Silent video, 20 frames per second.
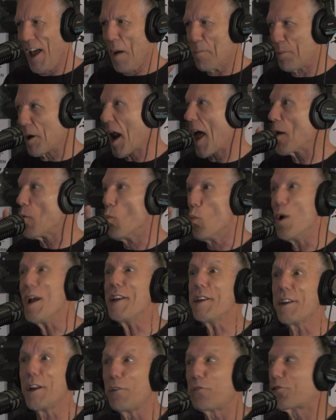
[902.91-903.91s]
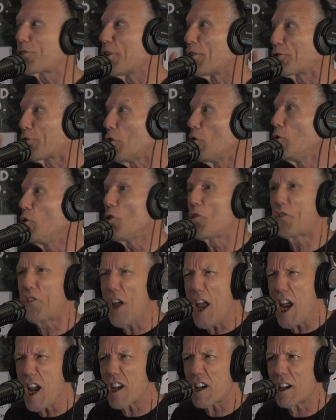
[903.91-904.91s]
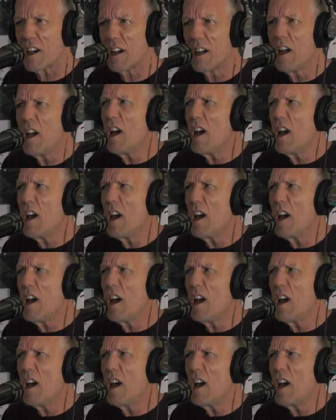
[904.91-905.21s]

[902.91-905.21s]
But I witnessed this whole thing.